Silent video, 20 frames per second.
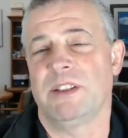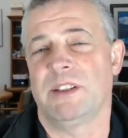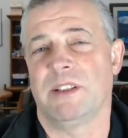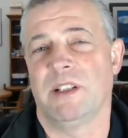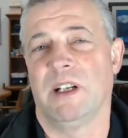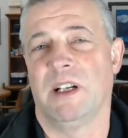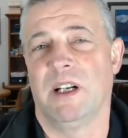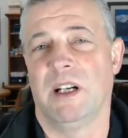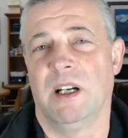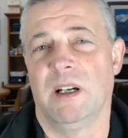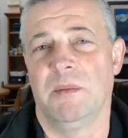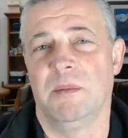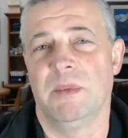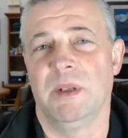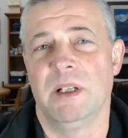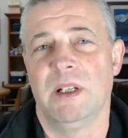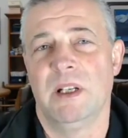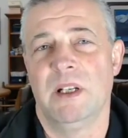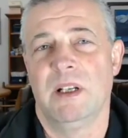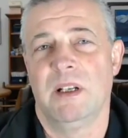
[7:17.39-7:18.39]

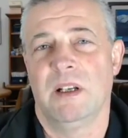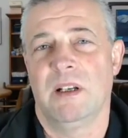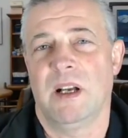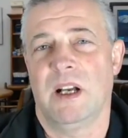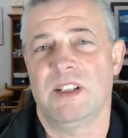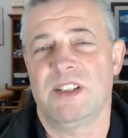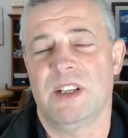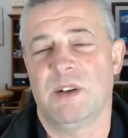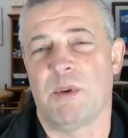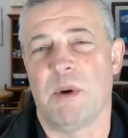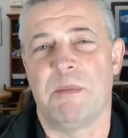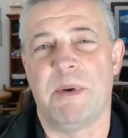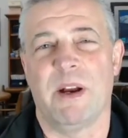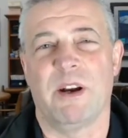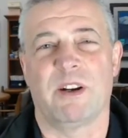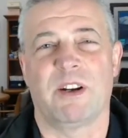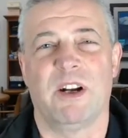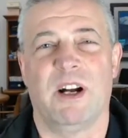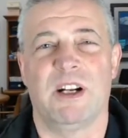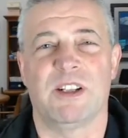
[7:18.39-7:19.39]
I'd say repair
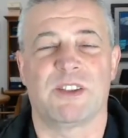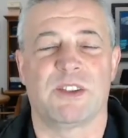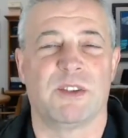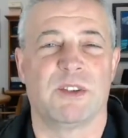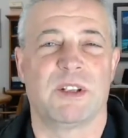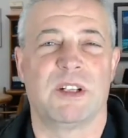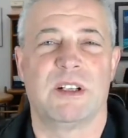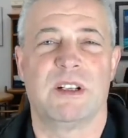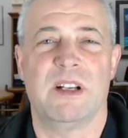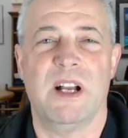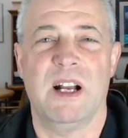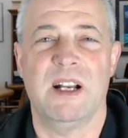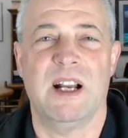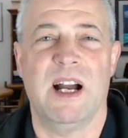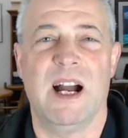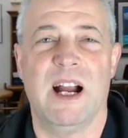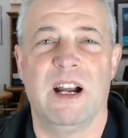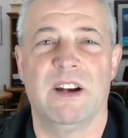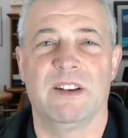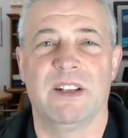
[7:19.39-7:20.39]
costs are kind of
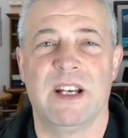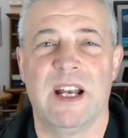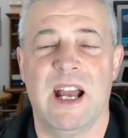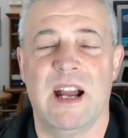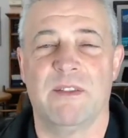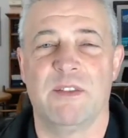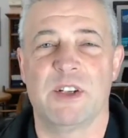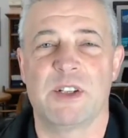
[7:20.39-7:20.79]
higher than average,